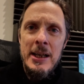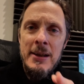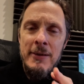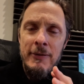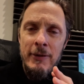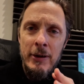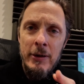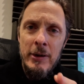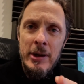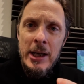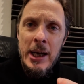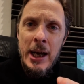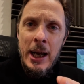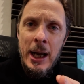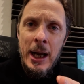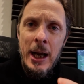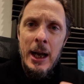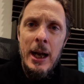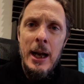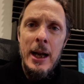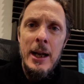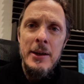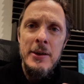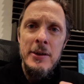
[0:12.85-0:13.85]
is very
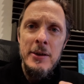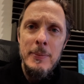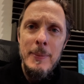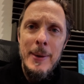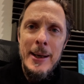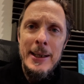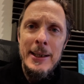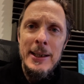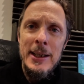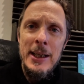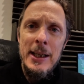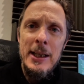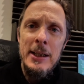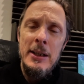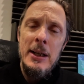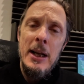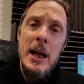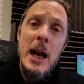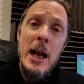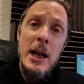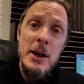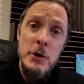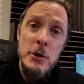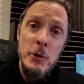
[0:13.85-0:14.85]
hard to maintain,
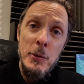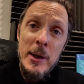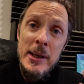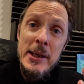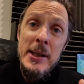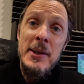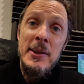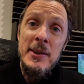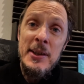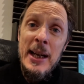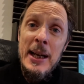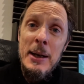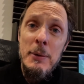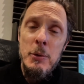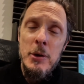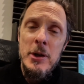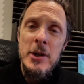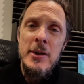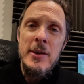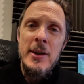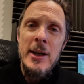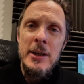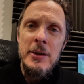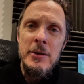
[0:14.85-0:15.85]
hard to understand what
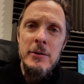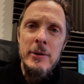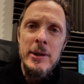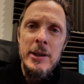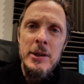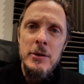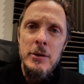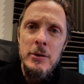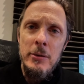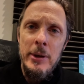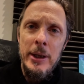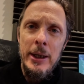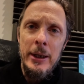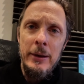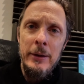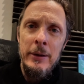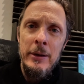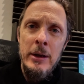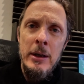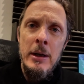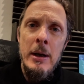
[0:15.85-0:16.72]
it's actually doing.